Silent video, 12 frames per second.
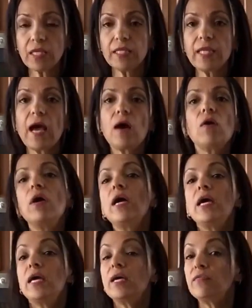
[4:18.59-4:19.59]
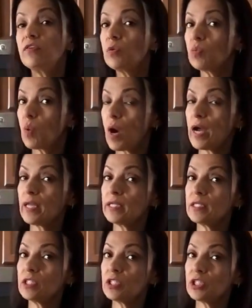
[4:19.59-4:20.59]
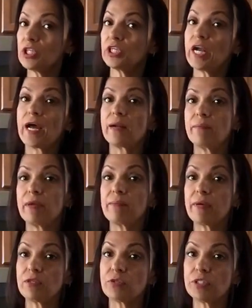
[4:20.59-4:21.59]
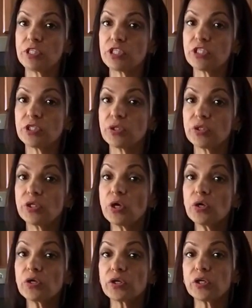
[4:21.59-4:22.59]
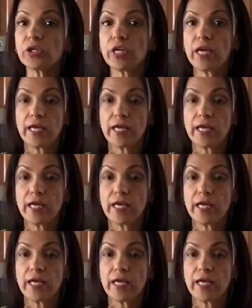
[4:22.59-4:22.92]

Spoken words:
Now, if you want to learn how to make my traditional yogurt